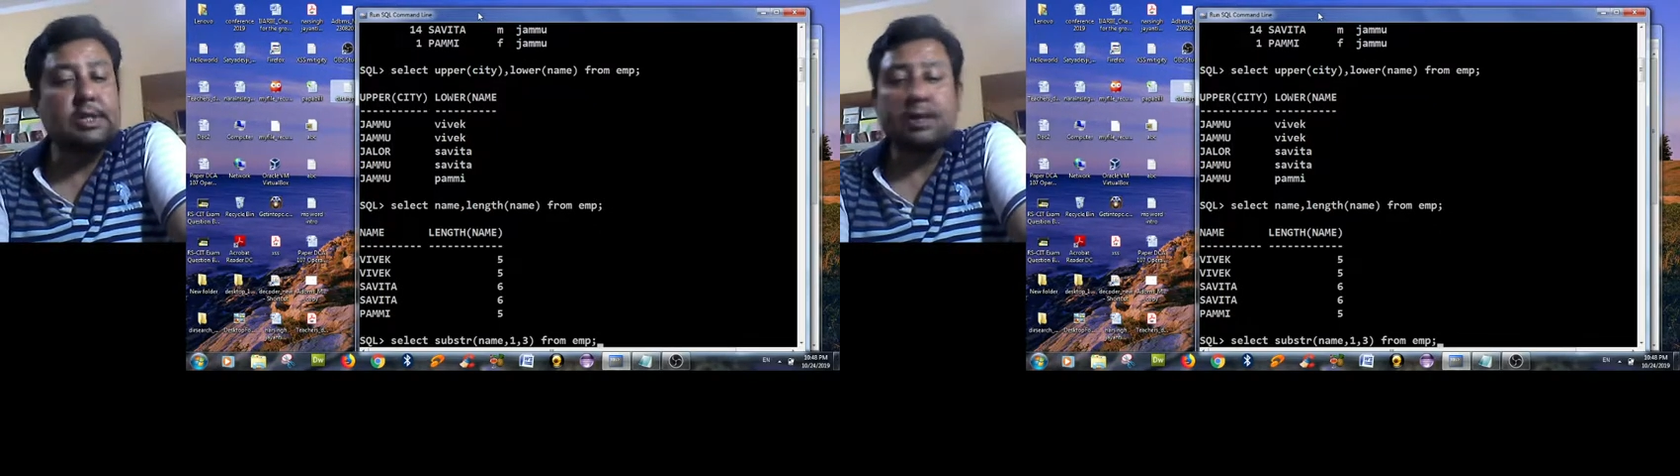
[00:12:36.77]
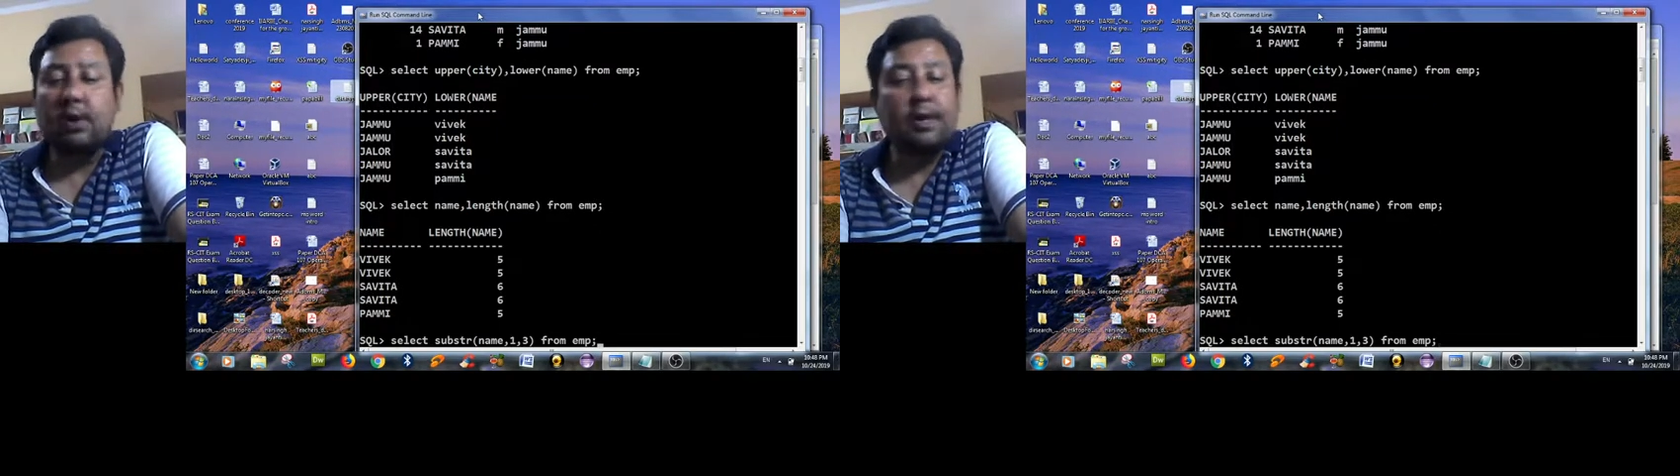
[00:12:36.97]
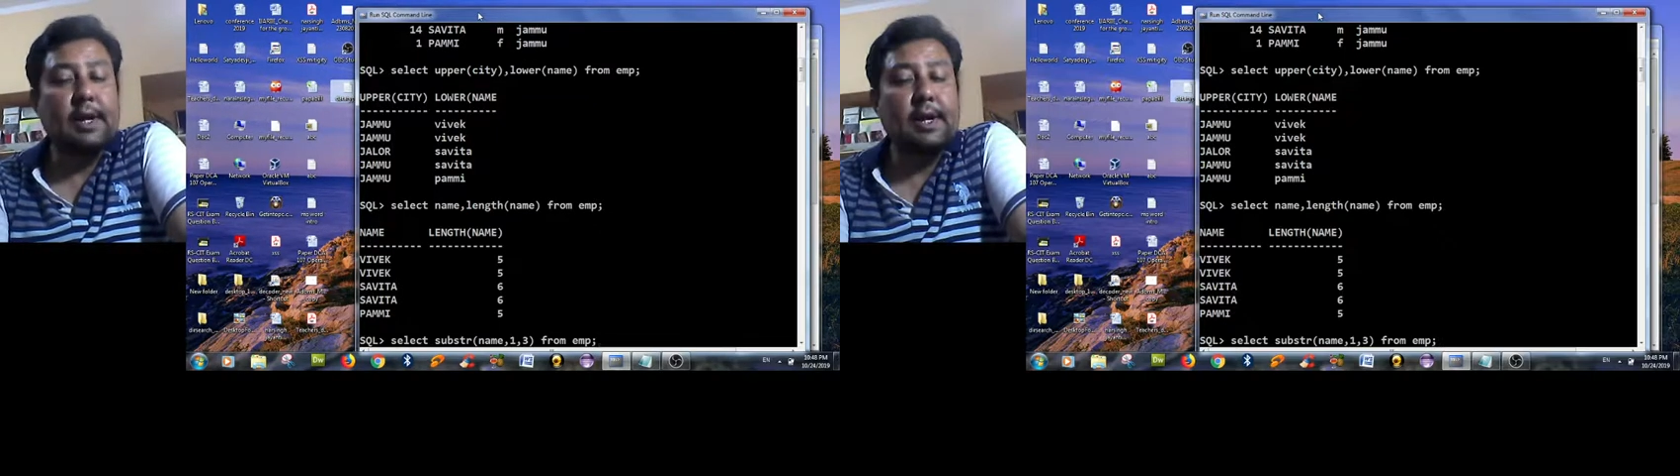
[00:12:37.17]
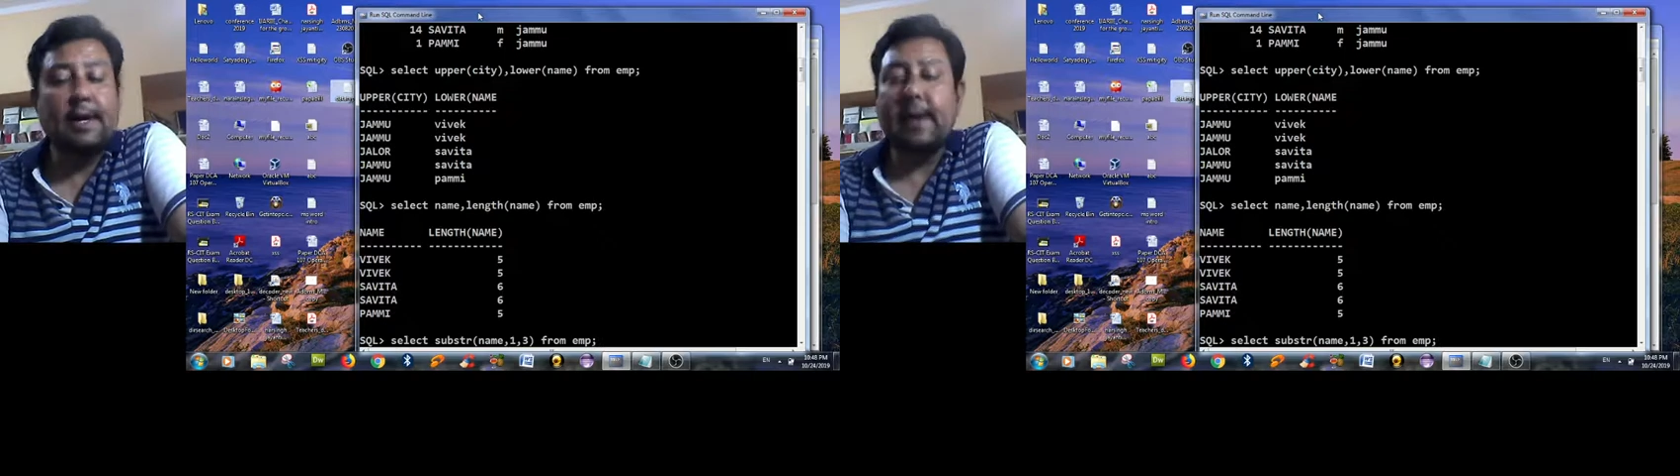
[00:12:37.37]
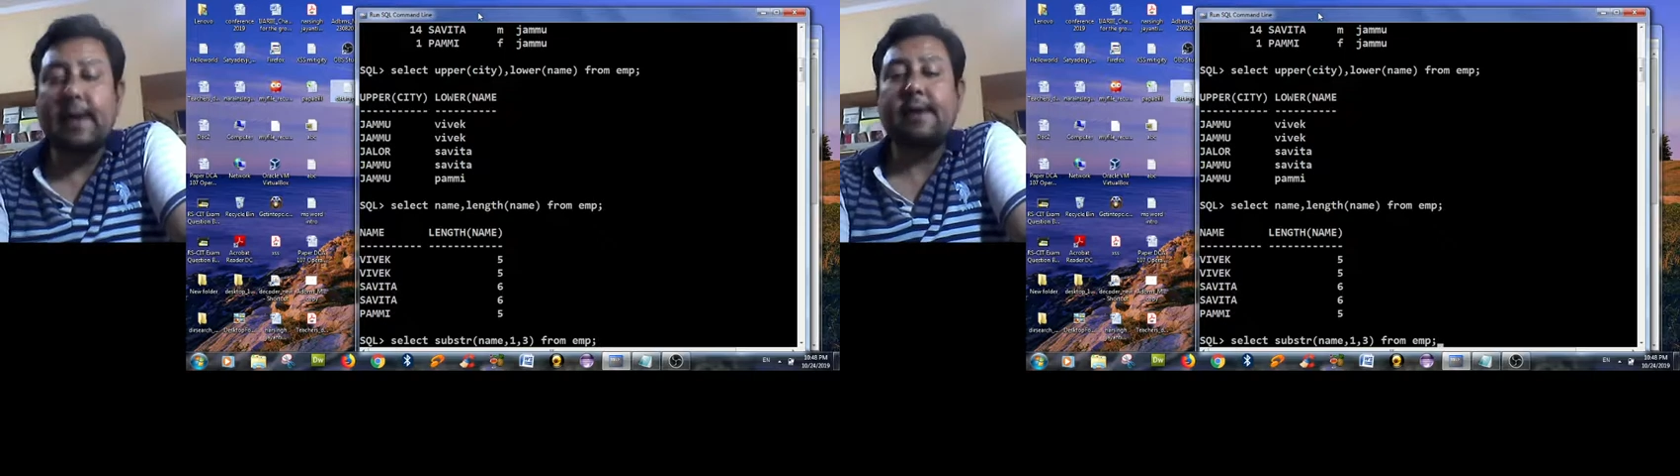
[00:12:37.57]
not a
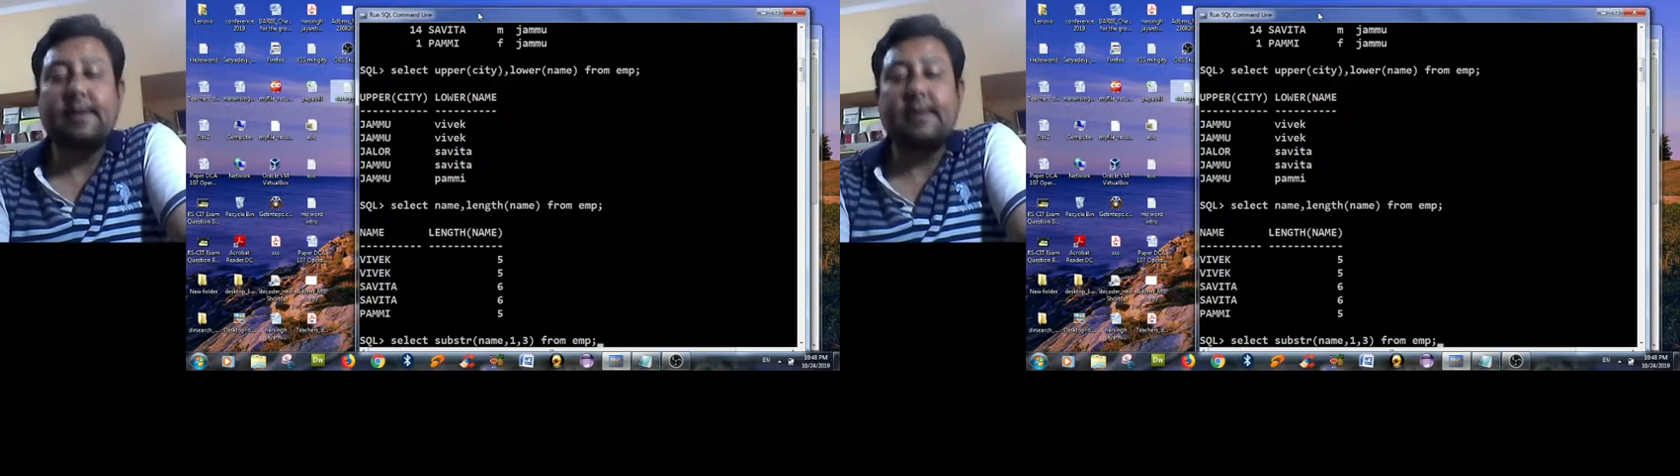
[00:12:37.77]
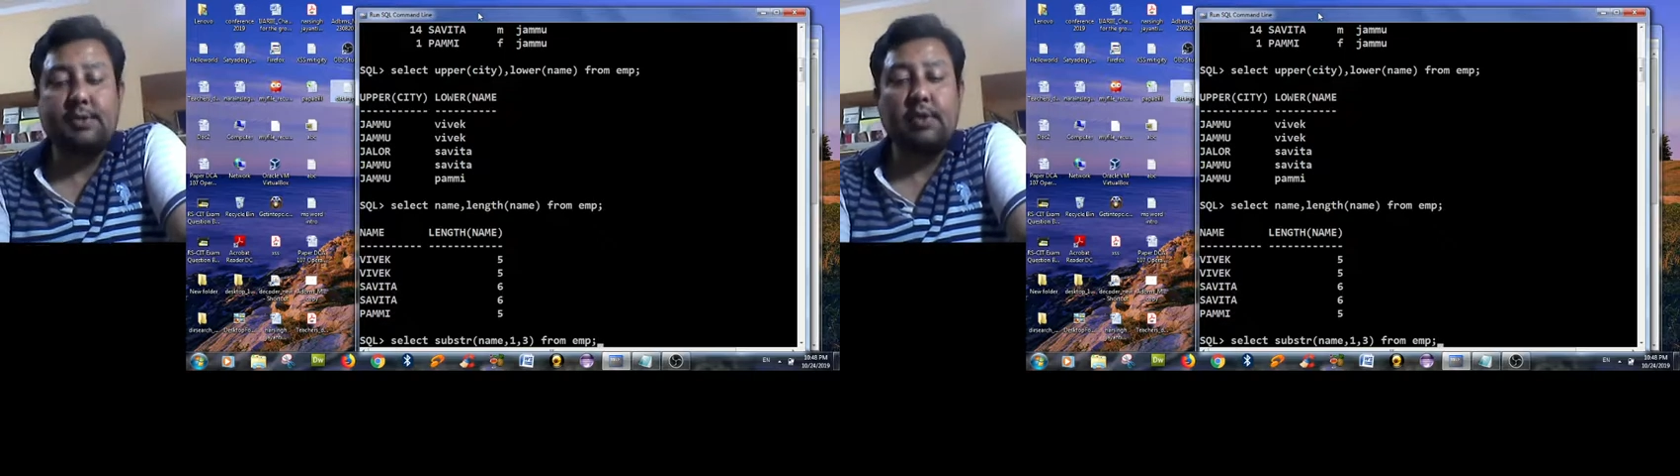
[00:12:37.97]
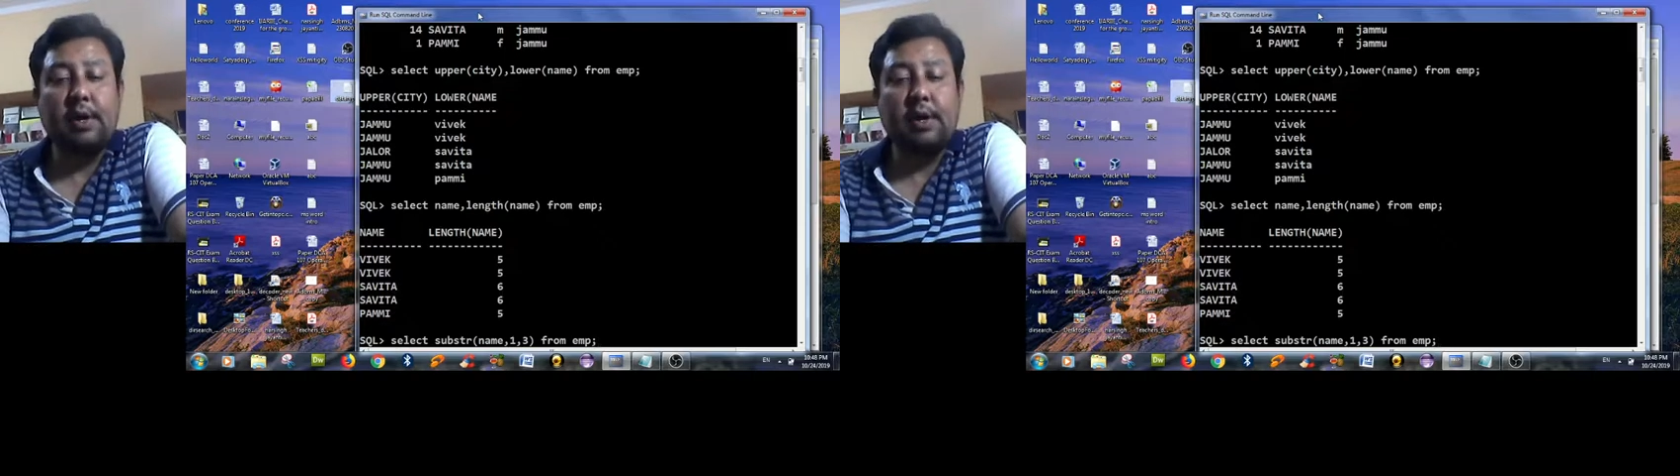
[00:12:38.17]
direct string.